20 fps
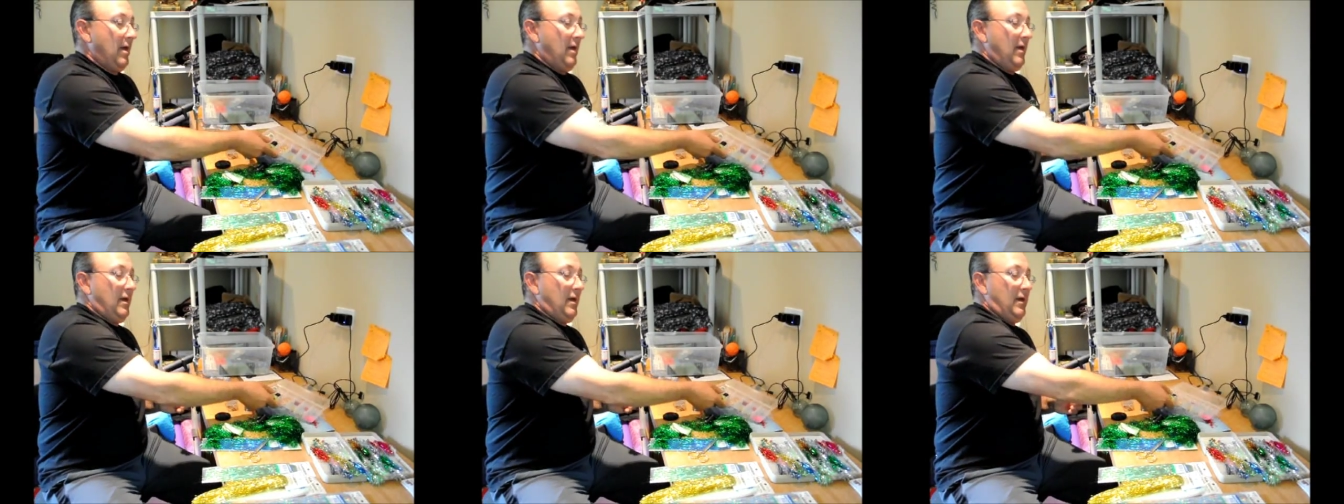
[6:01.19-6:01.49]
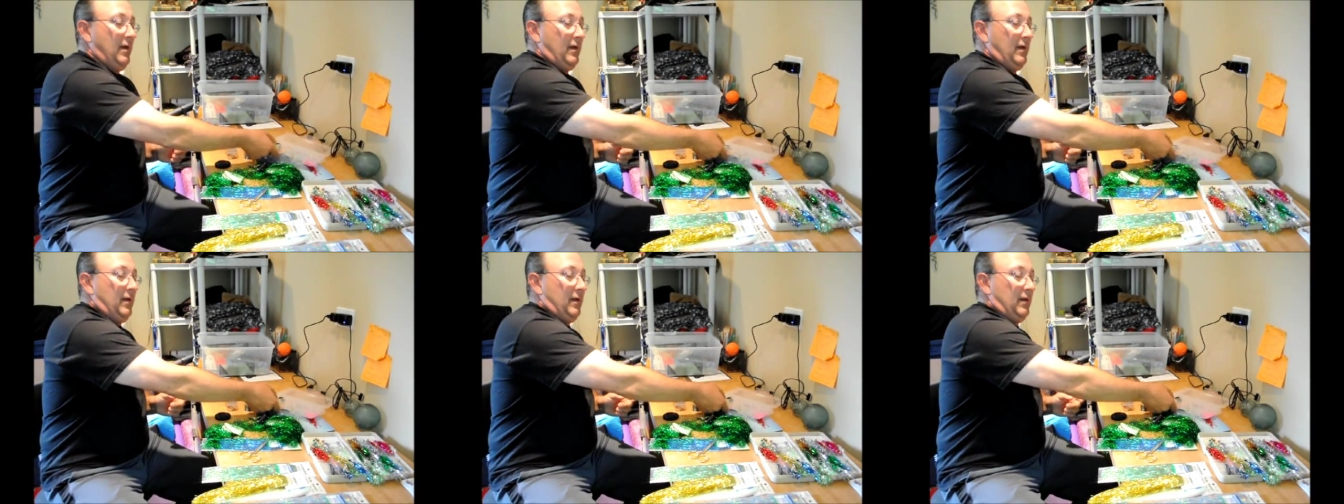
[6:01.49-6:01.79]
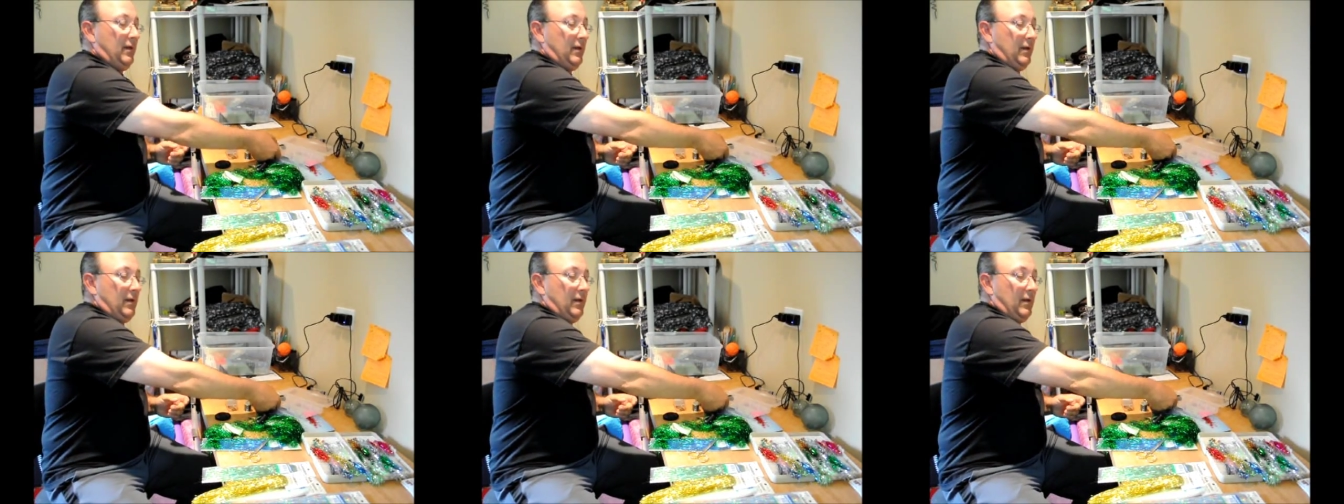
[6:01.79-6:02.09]
And
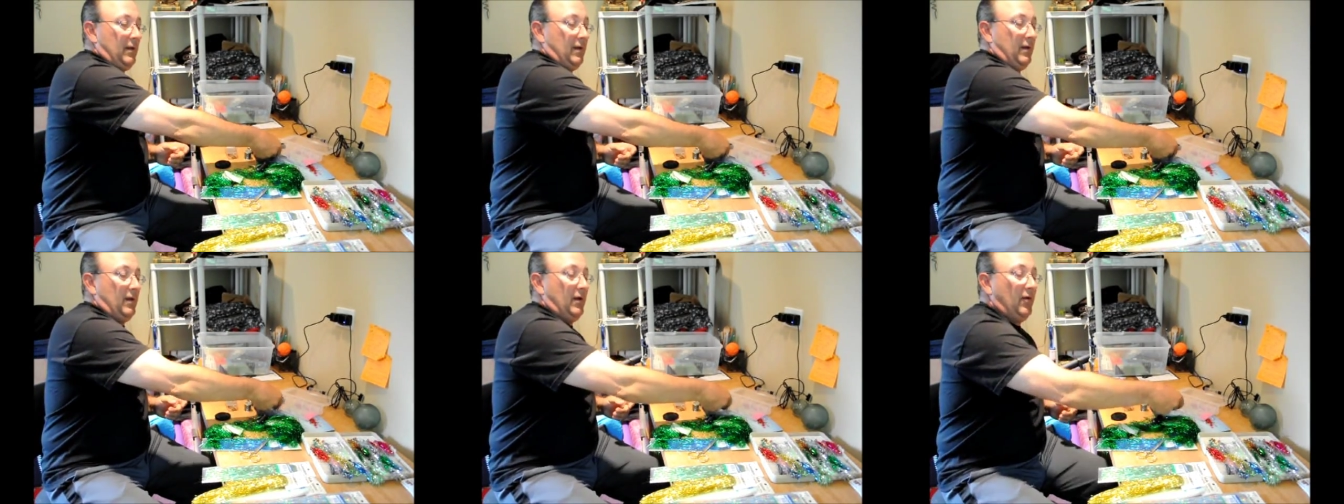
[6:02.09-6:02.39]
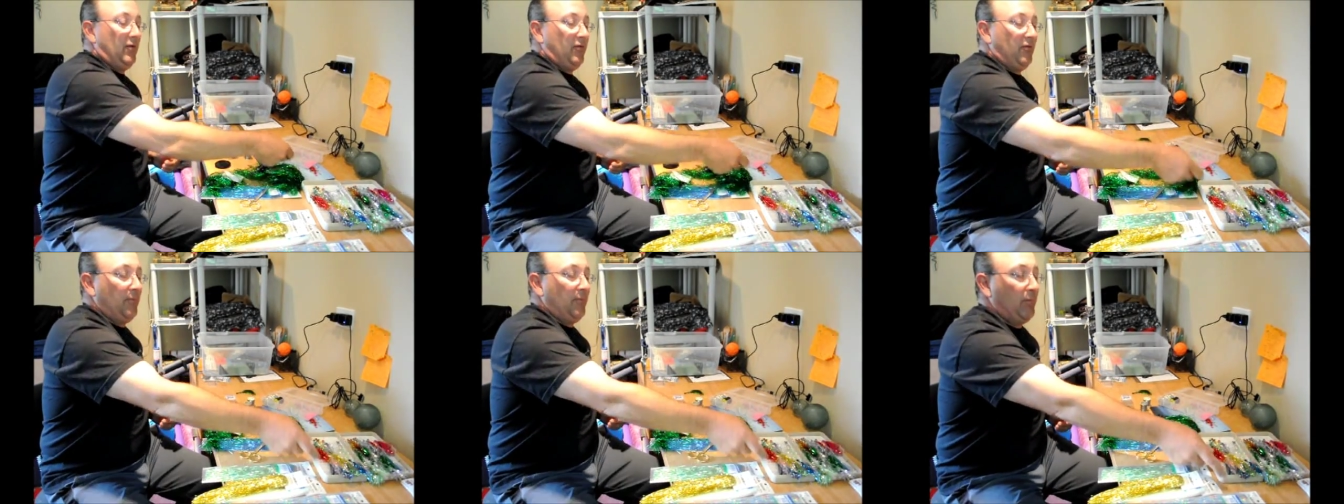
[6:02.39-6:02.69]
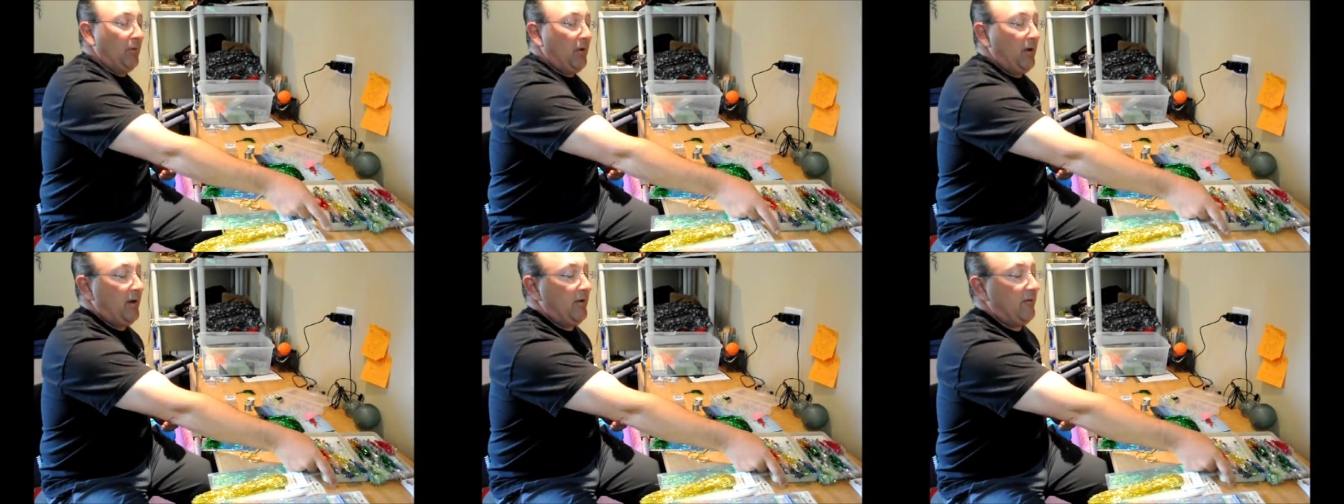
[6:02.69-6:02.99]
here's a
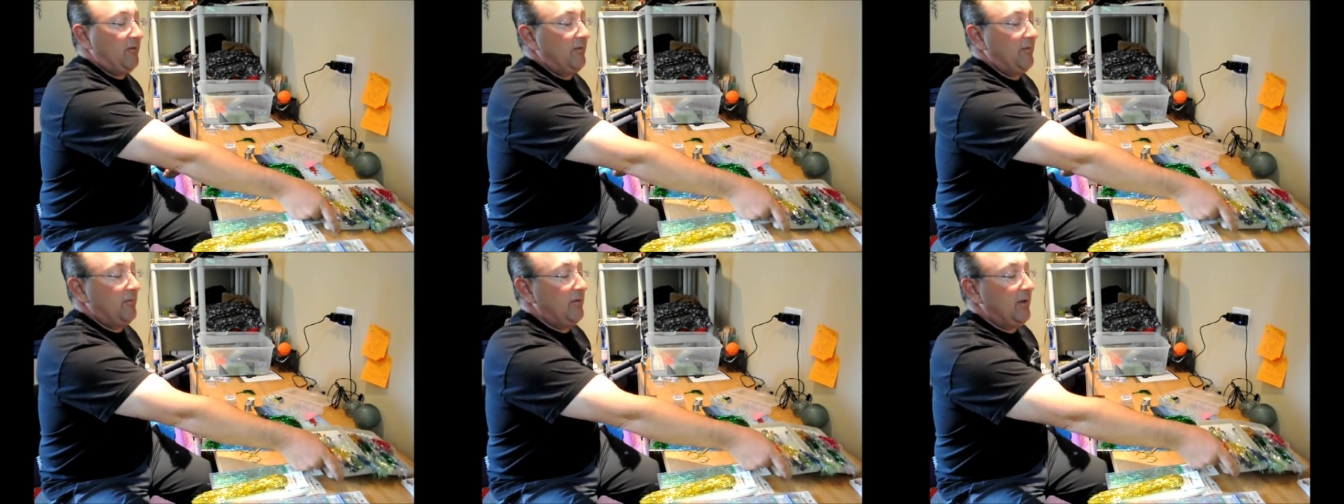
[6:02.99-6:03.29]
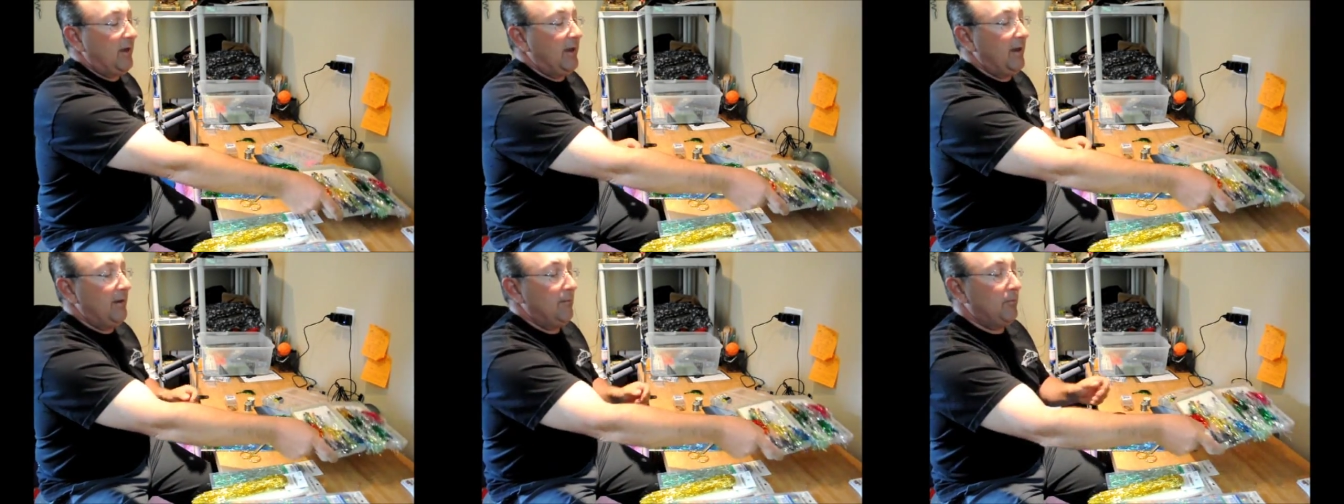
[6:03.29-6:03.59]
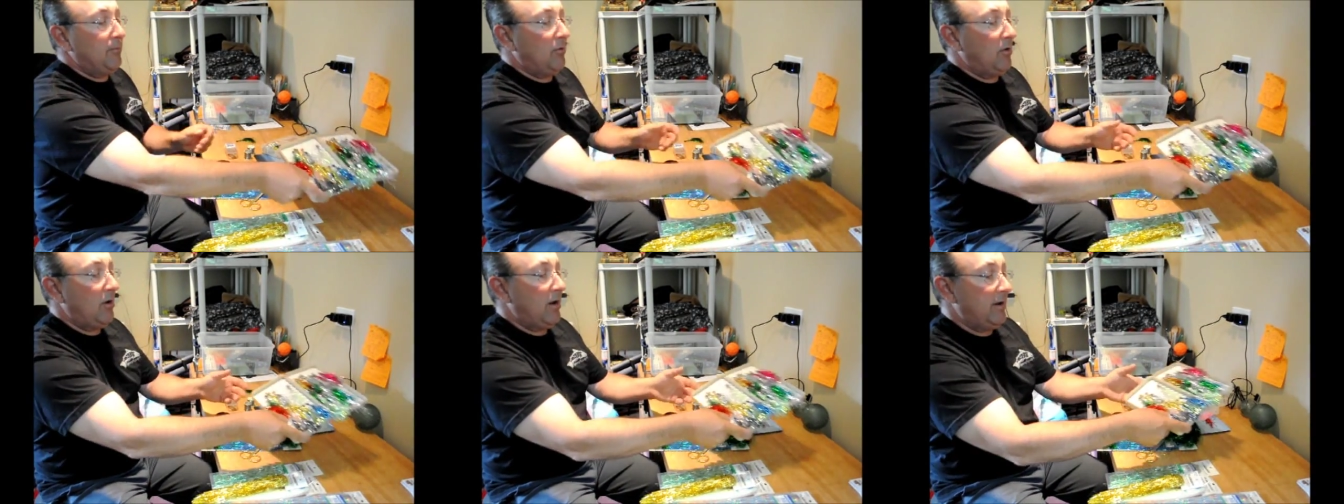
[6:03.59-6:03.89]
box of the end
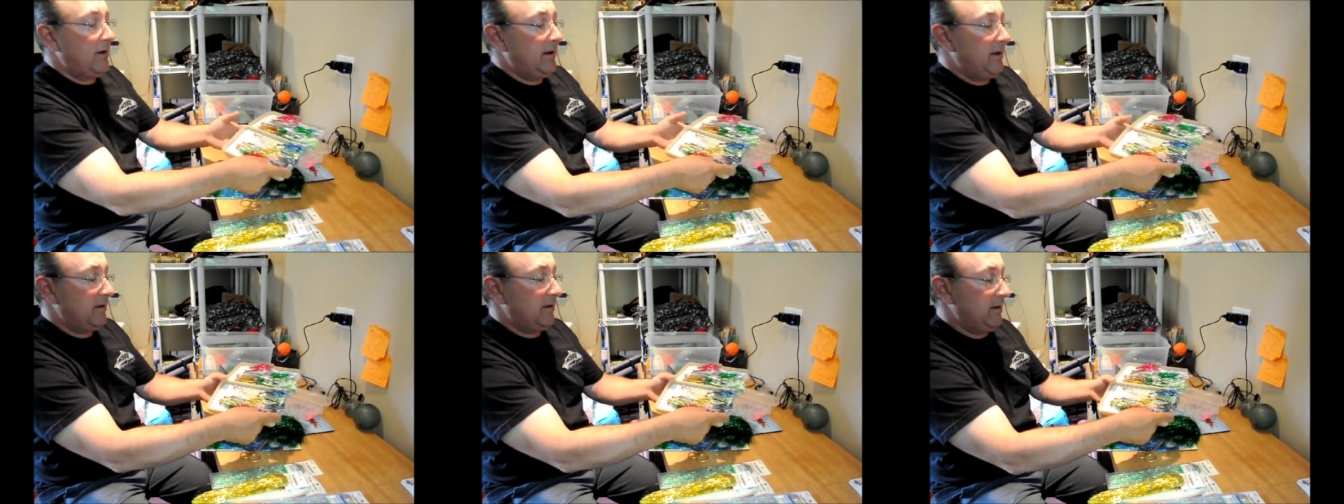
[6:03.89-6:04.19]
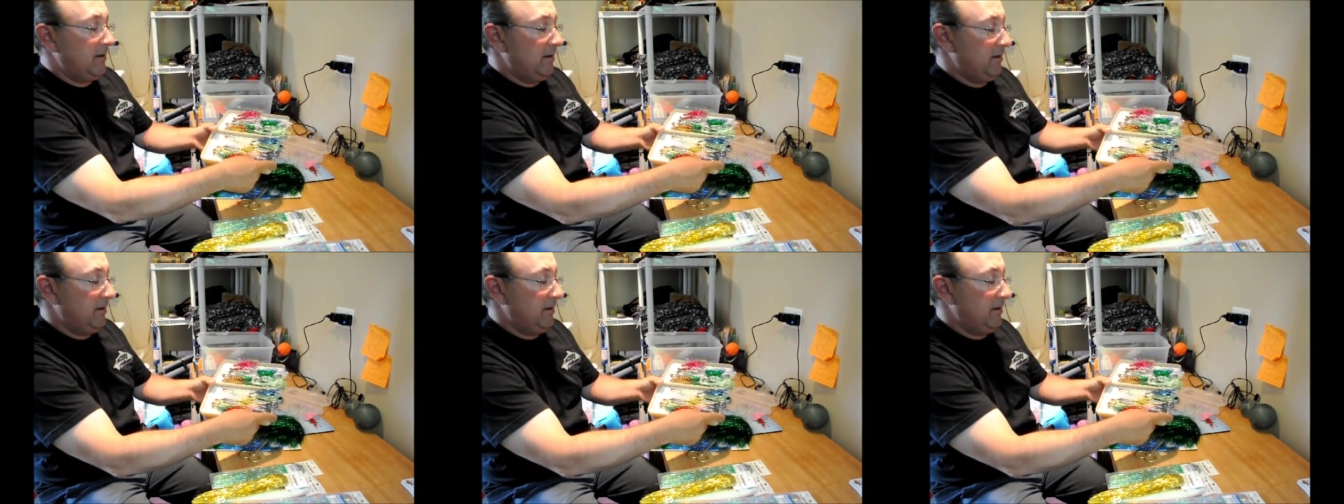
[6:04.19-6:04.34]
product.